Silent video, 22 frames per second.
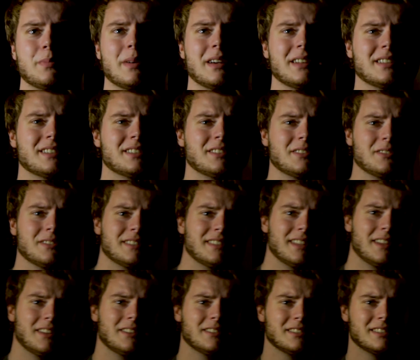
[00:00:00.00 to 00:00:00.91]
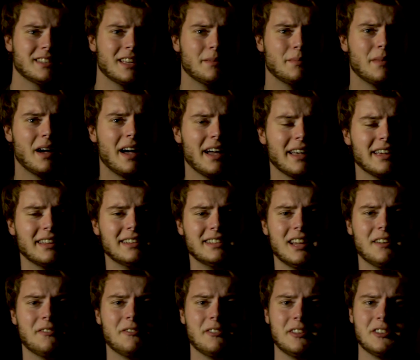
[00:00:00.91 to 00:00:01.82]
Buy still sells them. I can
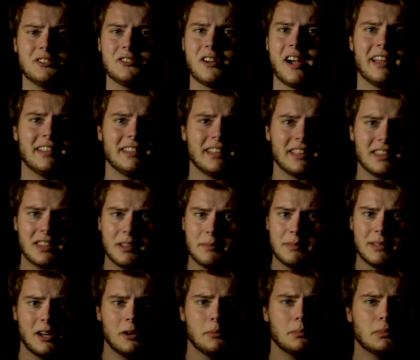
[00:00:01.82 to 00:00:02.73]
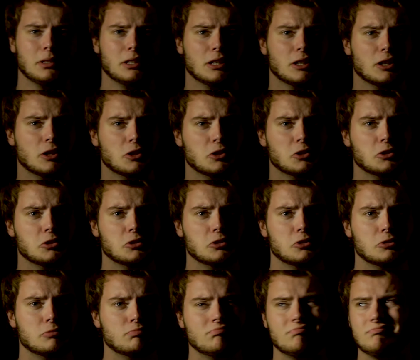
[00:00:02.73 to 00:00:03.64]
definitely try and link them down
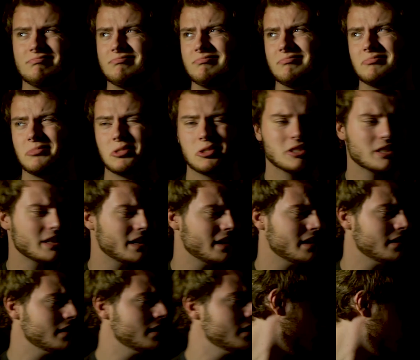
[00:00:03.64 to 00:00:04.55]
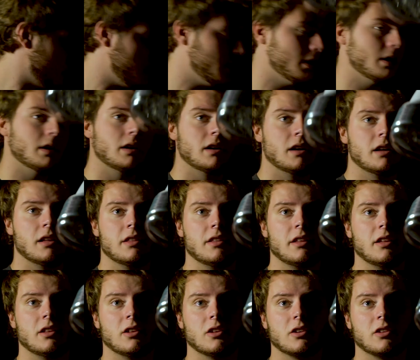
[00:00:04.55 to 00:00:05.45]
below. We'll see.
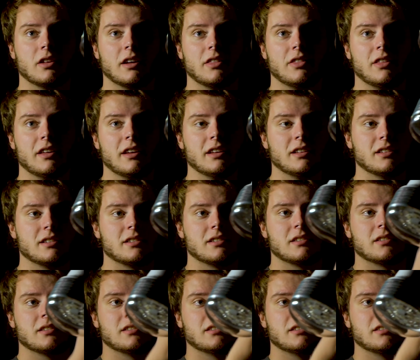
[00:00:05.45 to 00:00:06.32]
They look like this,